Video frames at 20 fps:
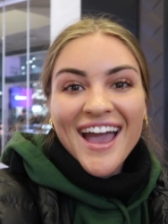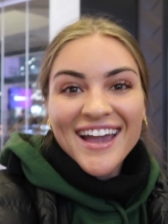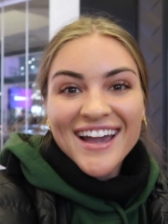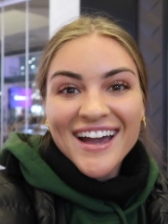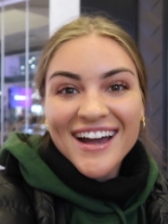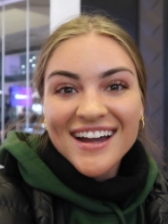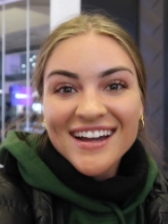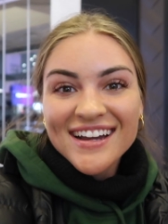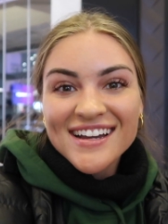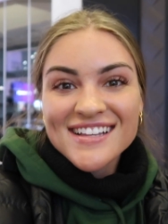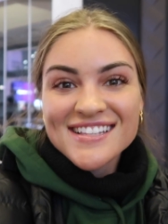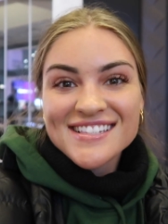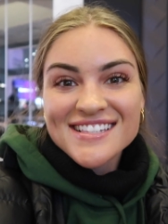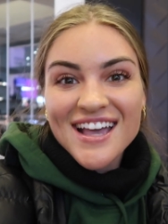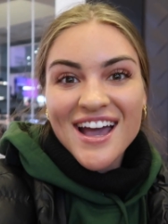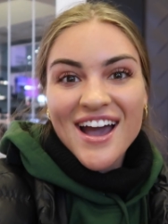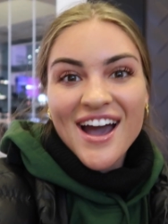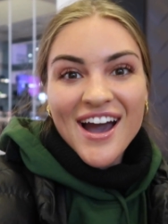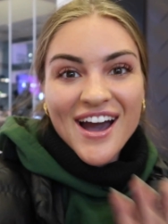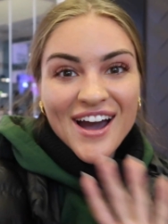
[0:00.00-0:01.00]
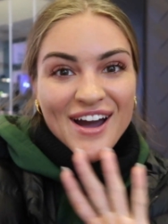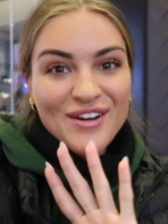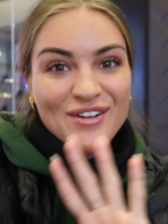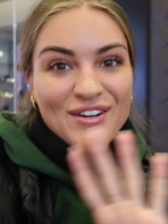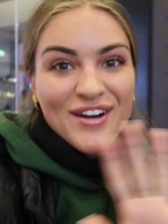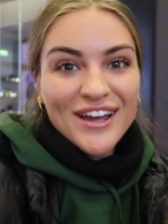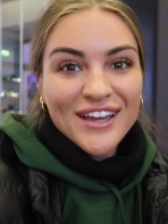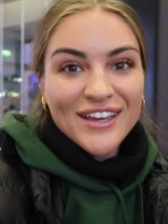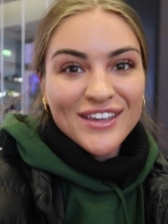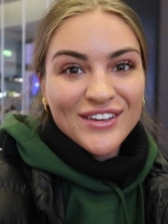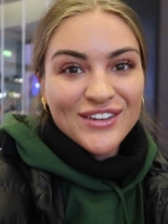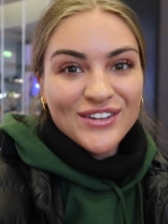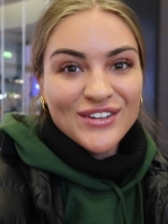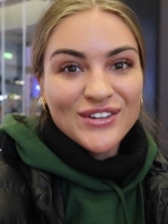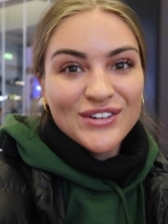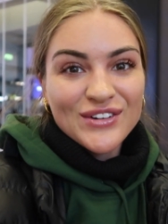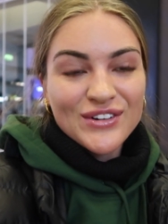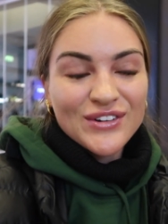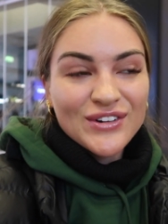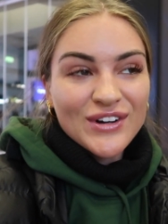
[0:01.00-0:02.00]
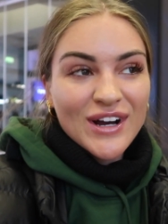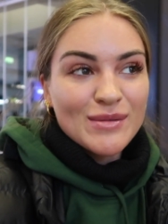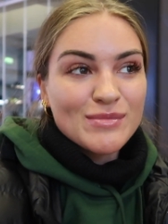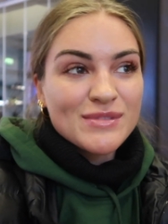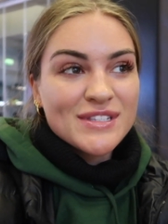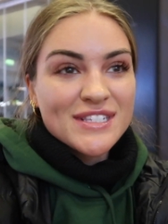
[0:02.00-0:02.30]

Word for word: Hey guys, how are you? I'm